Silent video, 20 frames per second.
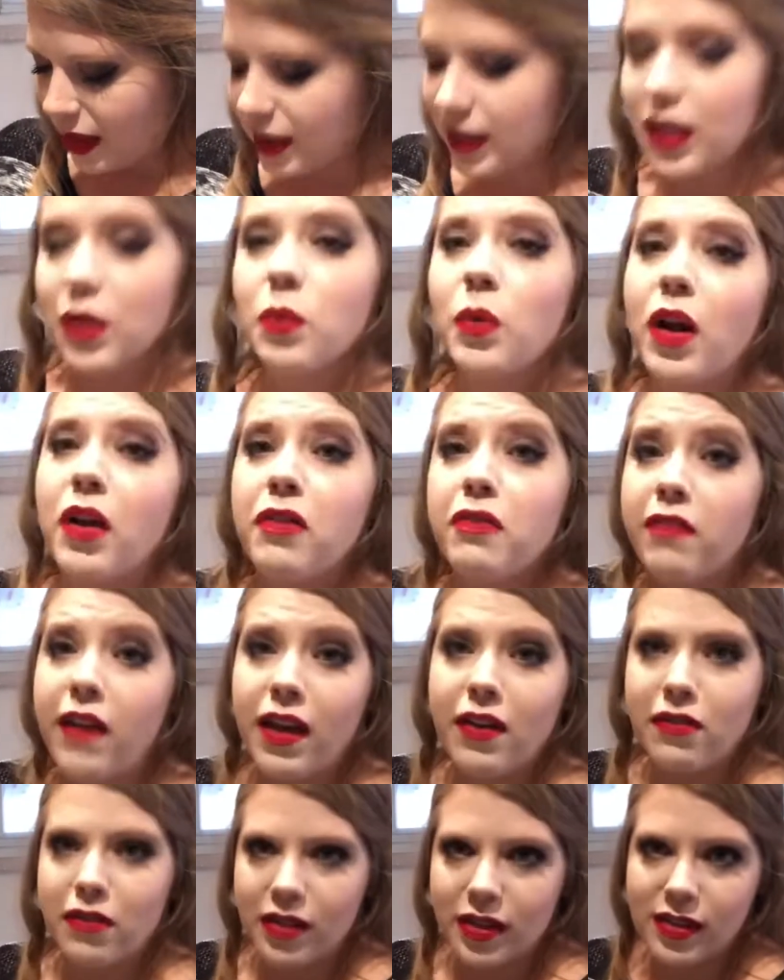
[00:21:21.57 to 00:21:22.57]
didn't want to
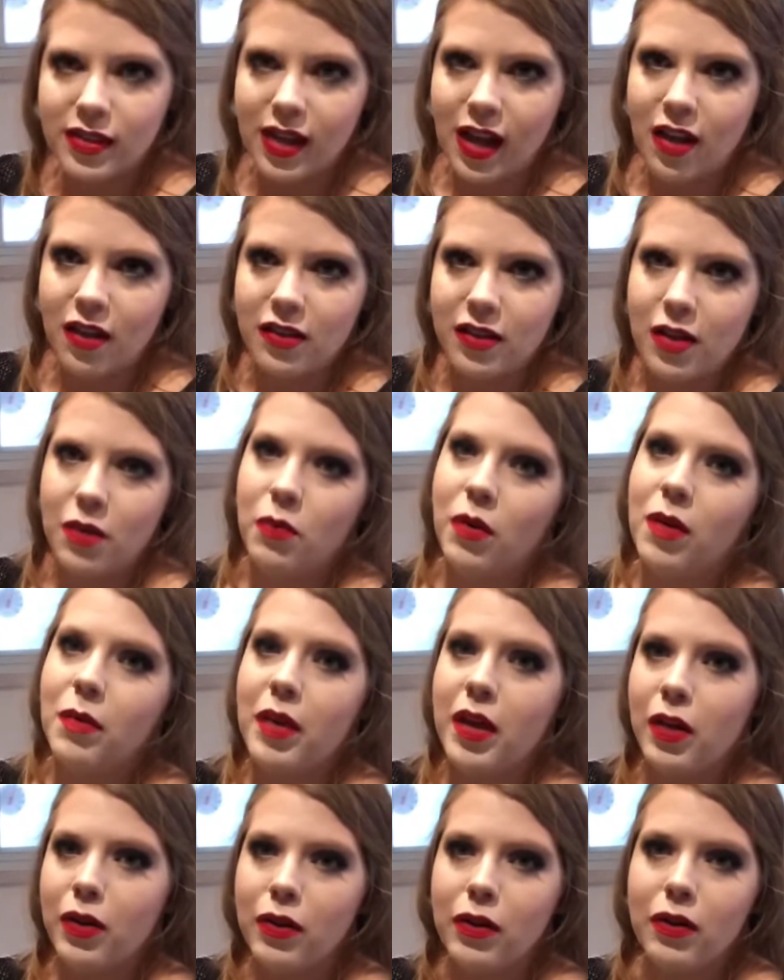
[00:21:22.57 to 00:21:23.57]
fight for the South, didn't want to
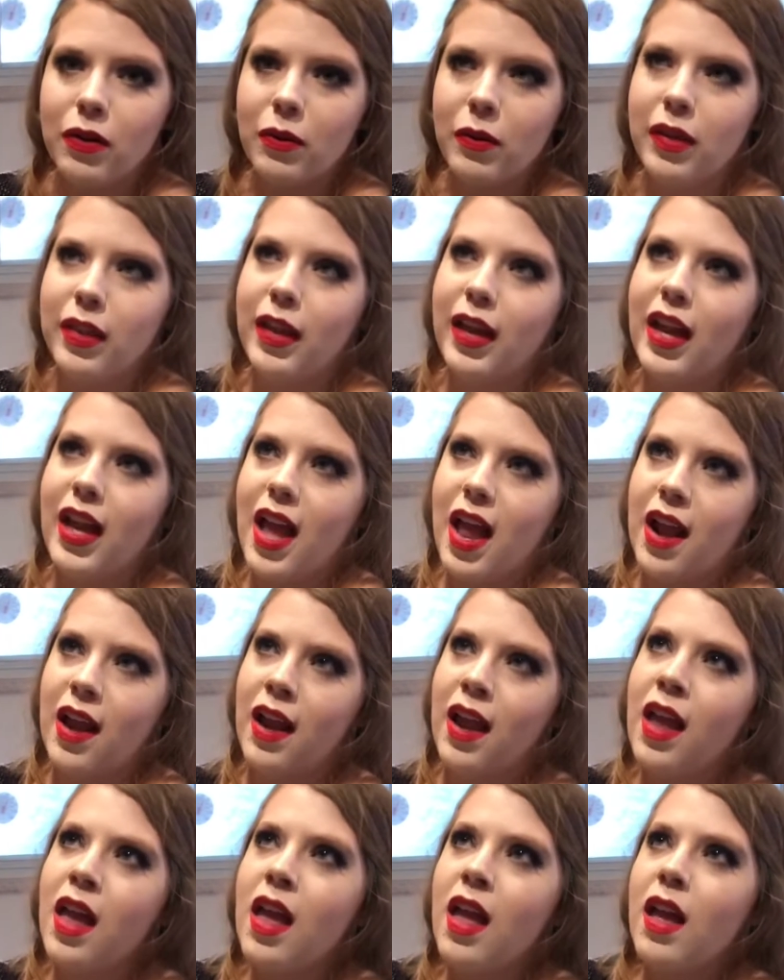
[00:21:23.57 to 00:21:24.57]
be included with it, and
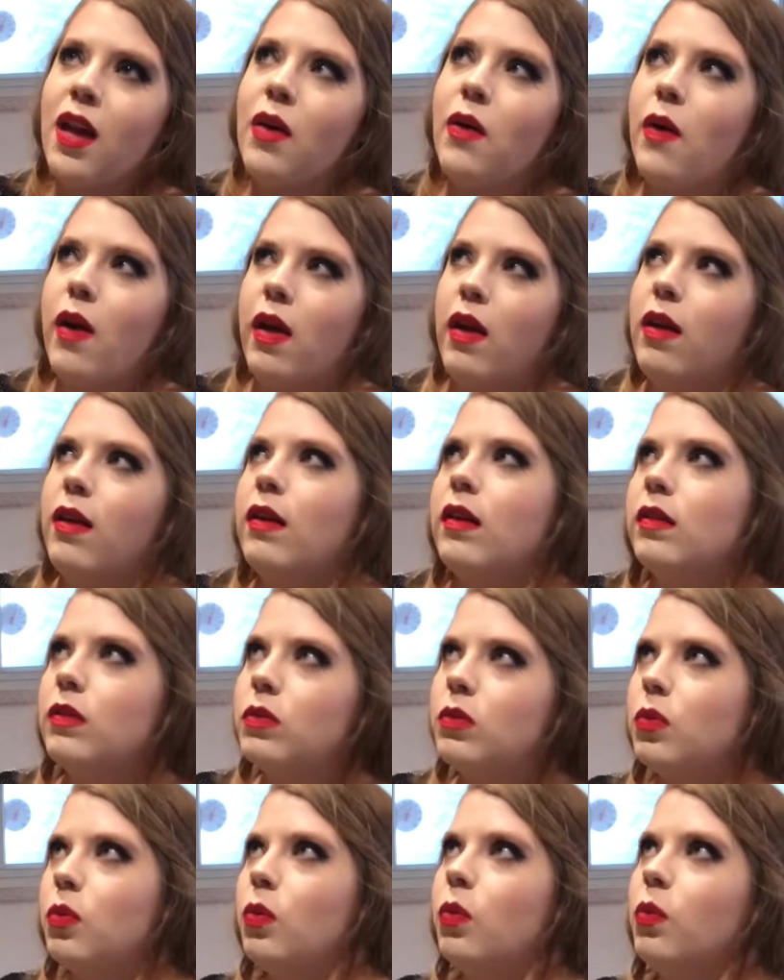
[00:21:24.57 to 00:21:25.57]

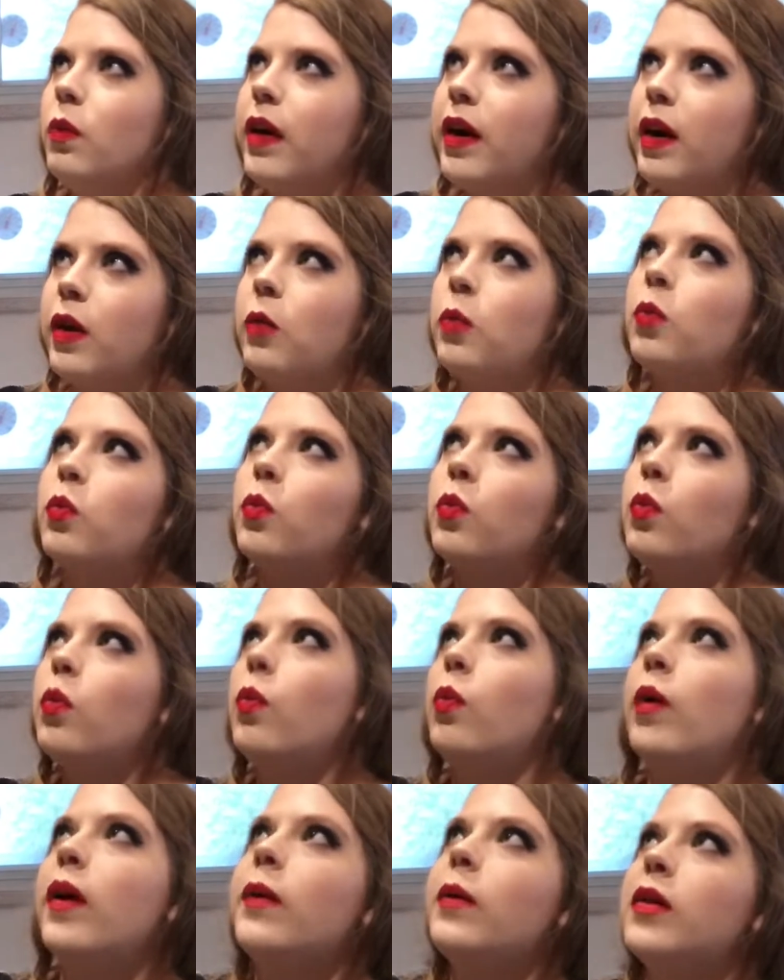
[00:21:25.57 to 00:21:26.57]
where
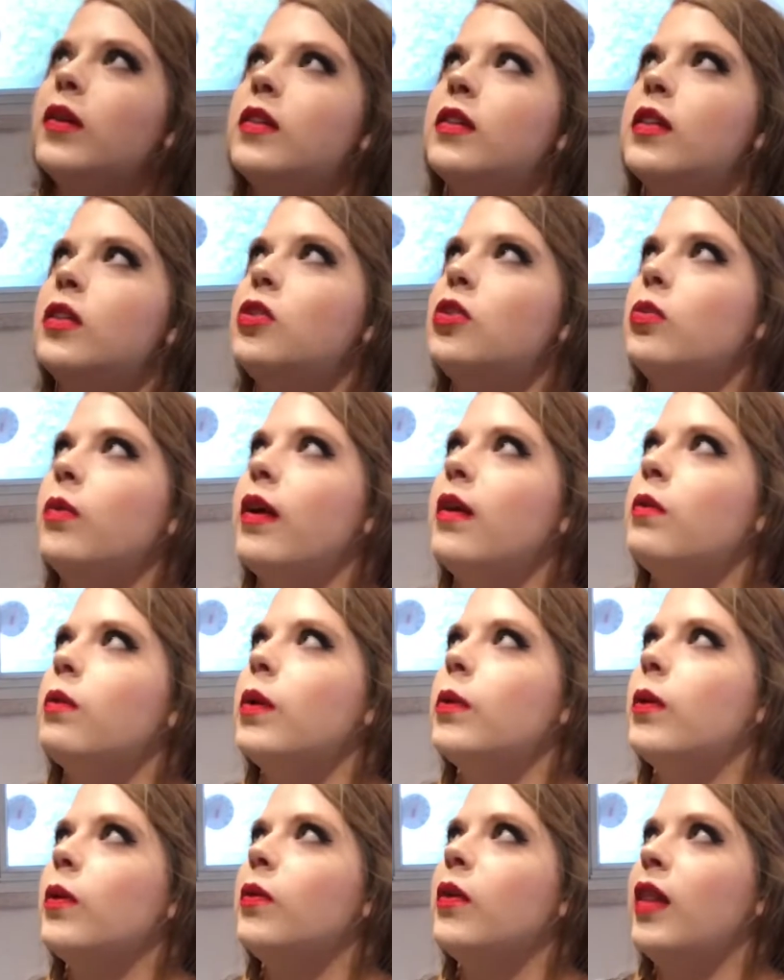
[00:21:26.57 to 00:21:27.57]
we were situated,
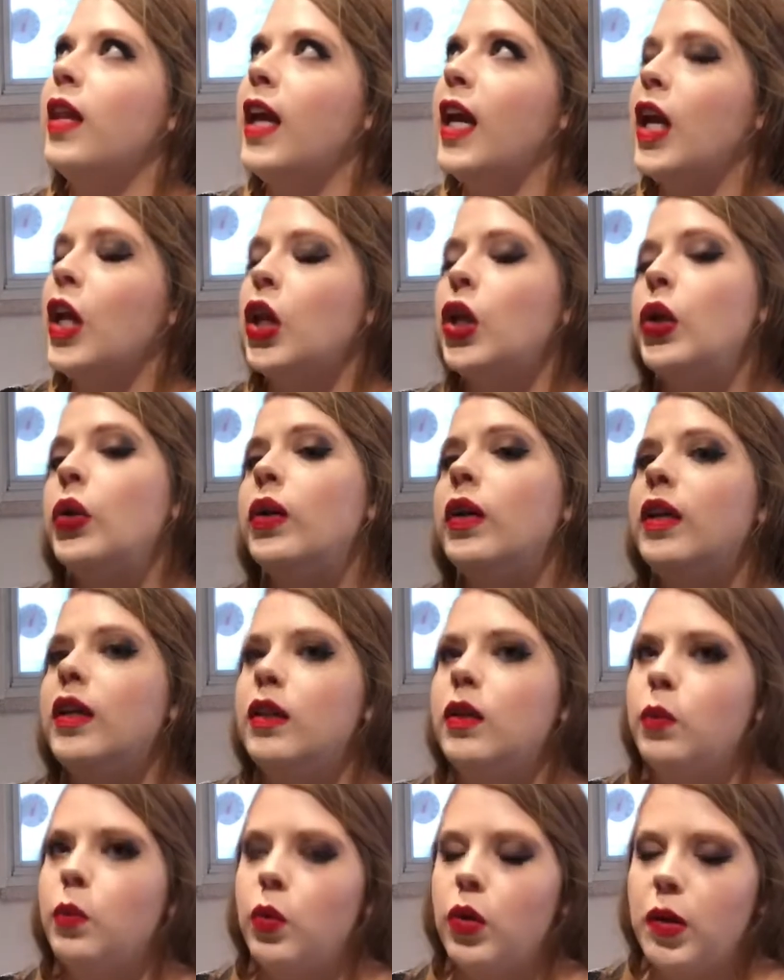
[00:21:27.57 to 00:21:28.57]
we weren't really included
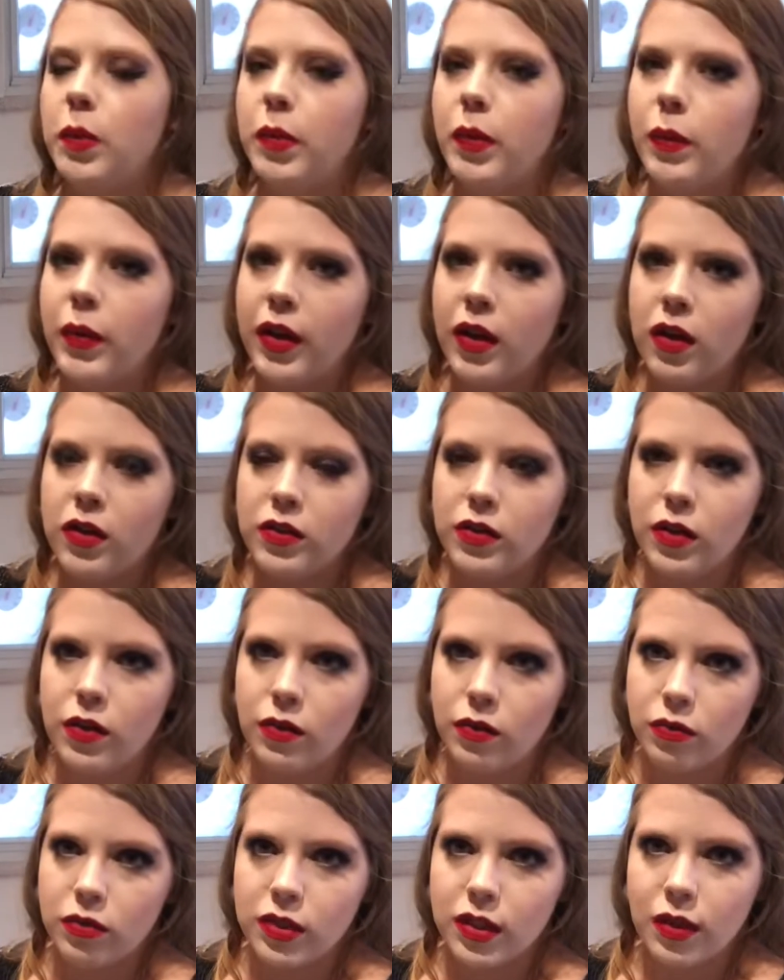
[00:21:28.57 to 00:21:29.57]
in the war, but we
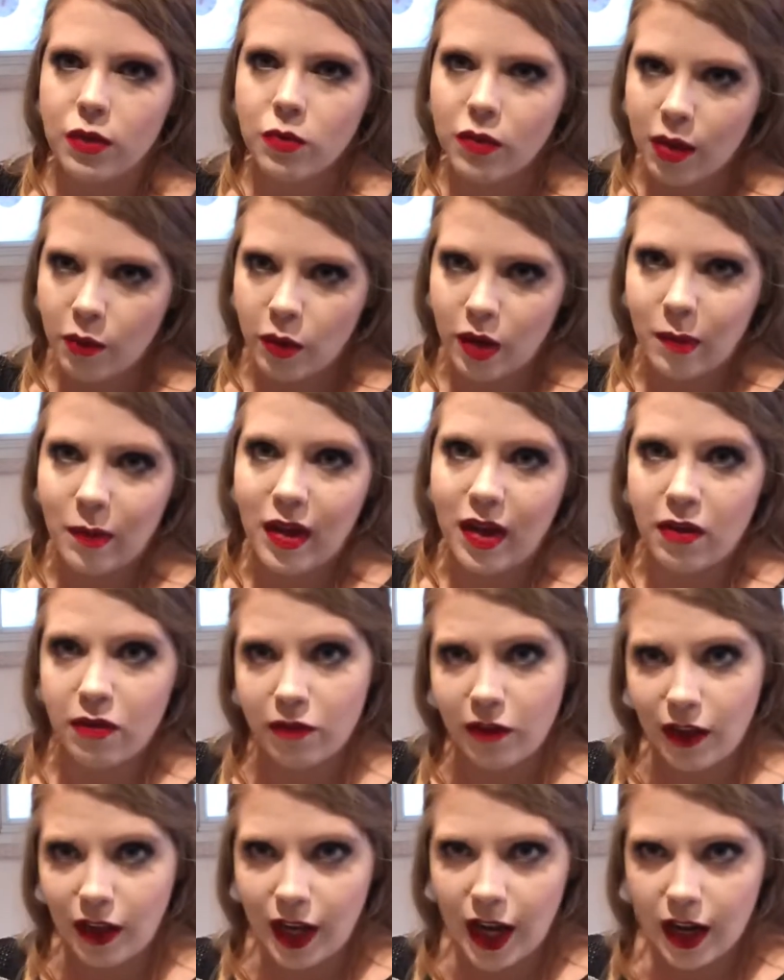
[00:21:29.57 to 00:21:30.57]
also didn't really want to be
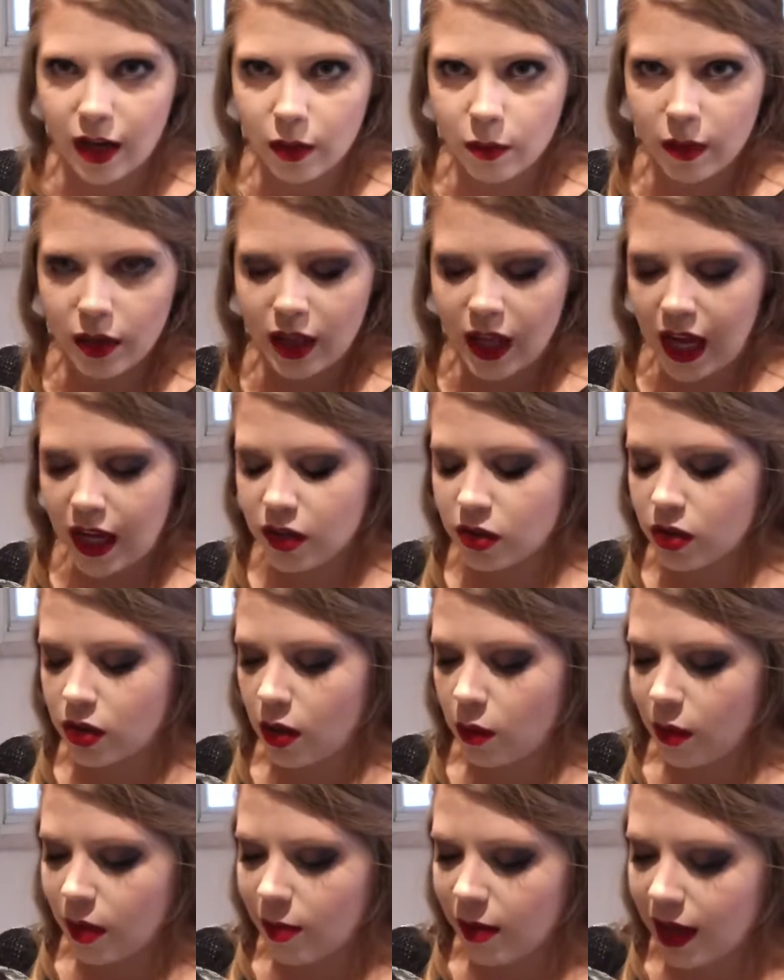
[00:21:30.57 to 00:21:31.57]
affiliated with that.
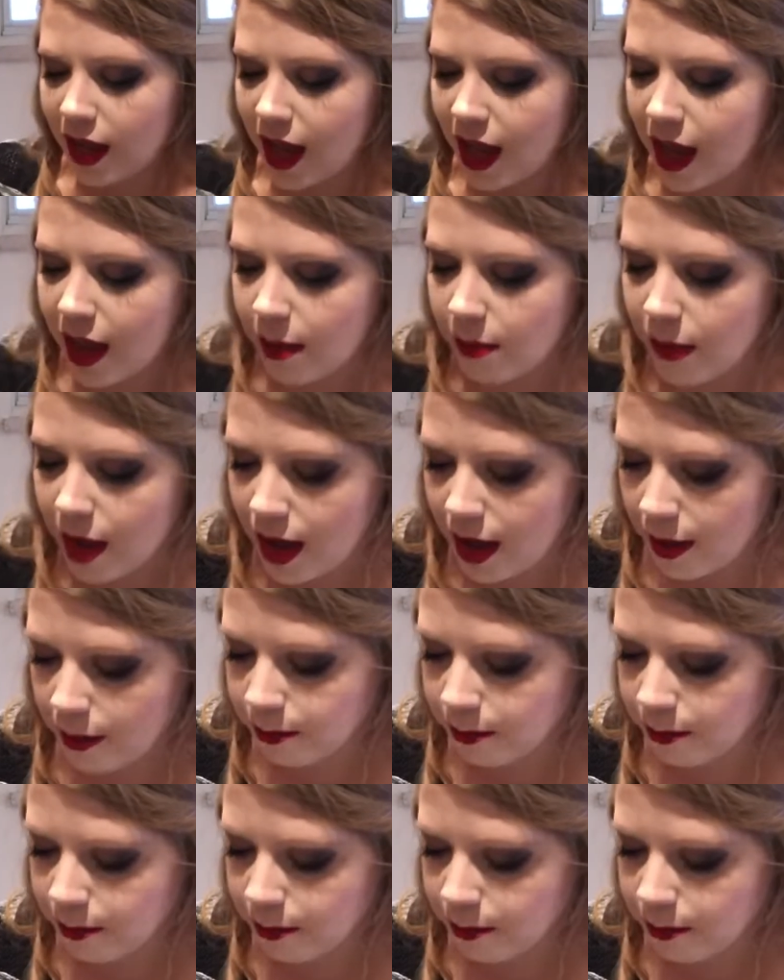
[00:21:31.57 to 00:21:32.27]
So we became